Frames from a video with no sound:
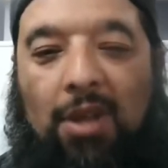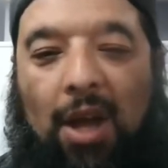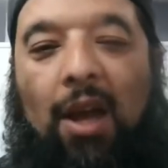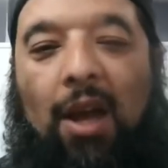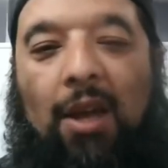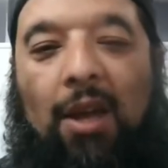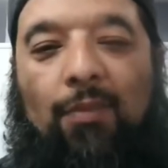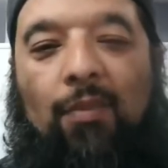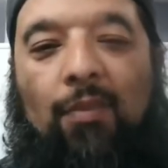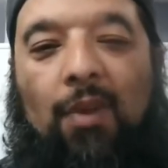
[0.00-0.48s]

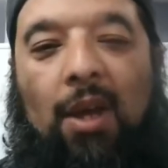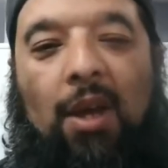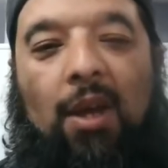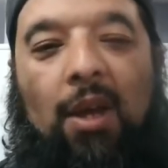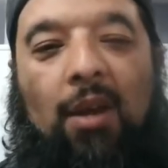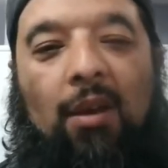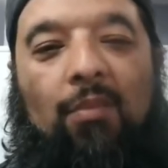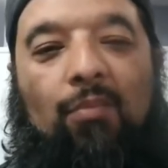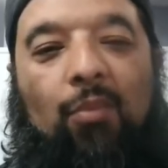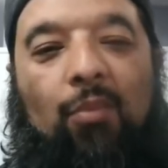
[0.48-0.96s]
time,
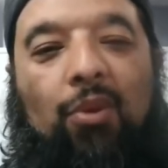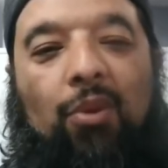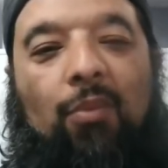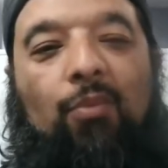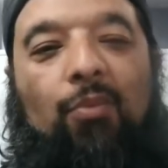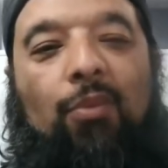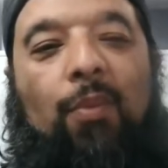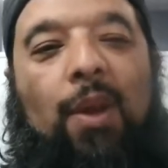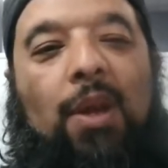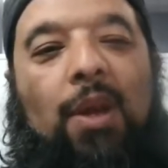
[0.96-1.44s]

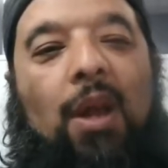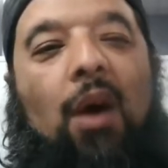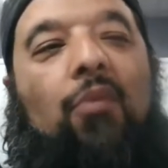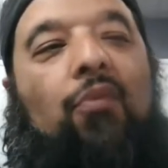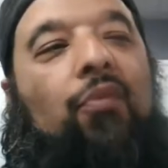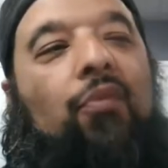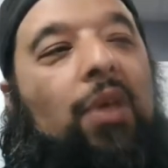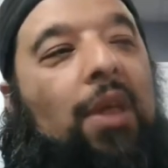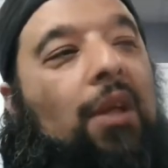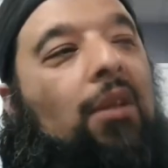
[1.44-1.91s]
Muslims may
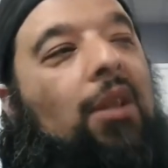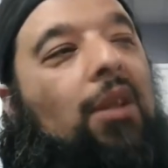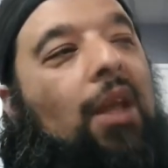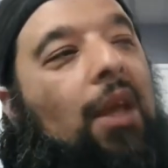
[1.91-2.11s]
not feel